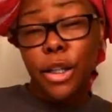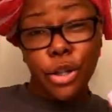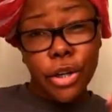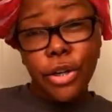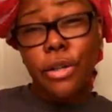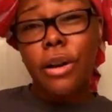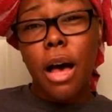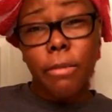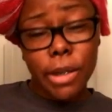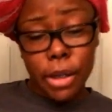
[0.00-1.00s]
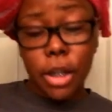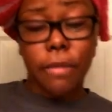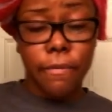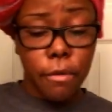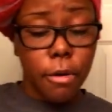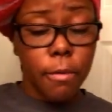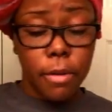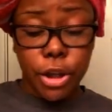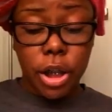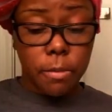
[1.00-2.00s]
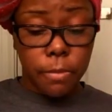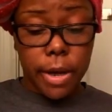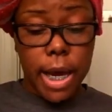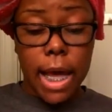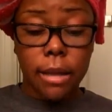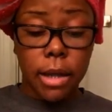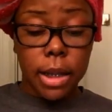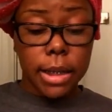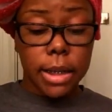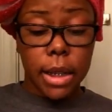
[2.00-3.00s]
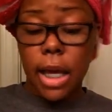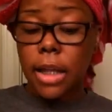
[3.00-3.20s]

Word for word: Your girl always looking for a cheap way out, honestly.